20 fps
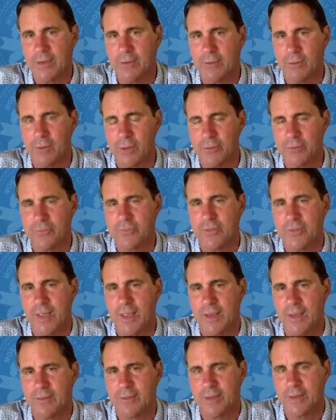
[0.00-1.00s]
Who
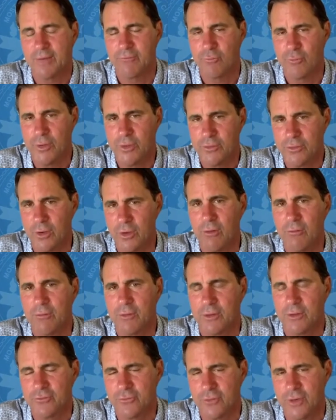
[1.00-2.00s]
understands that if we don't
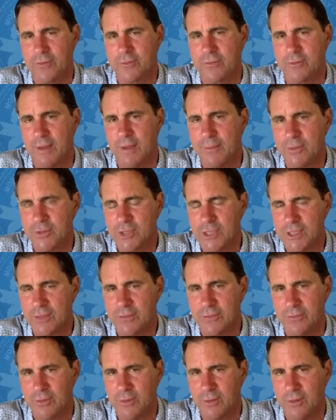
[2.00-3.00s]
address climate
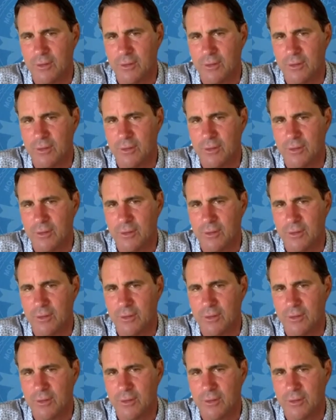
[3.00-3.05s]
change,